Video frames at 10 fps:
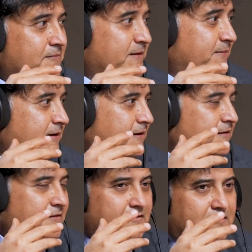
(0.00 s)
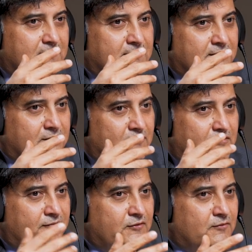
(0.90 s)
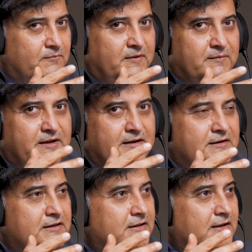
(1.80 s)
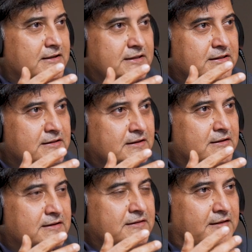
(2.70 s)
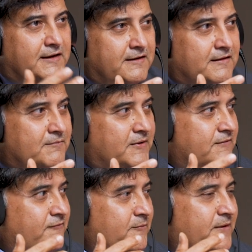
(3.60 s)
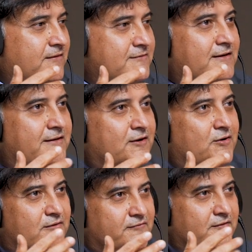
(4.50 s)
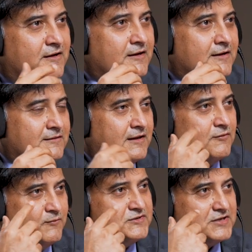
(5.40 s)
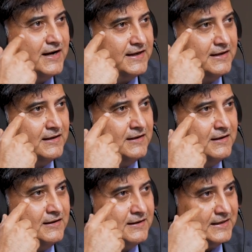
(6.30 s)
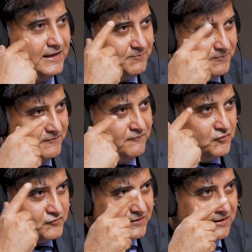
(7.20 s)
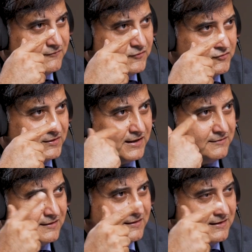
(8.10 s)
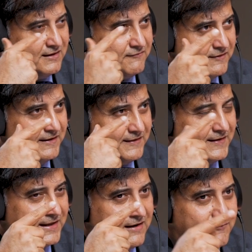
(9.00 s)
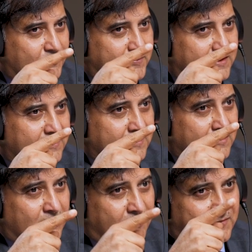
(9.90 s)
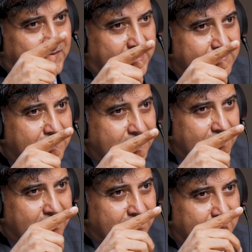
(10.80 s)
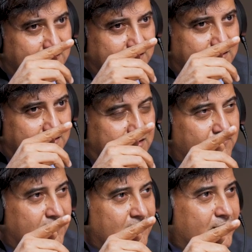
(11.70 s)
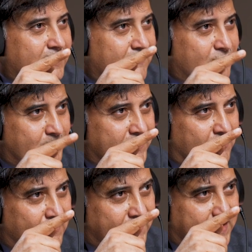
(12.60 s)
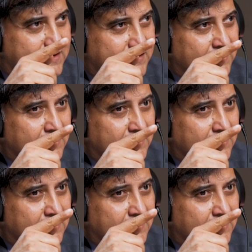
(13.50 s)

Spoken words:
Maybe in your view, maybe it's there, but for me, still there are a lot of things which I keep visualizing it every day that I have to be on that level, or I have to be on that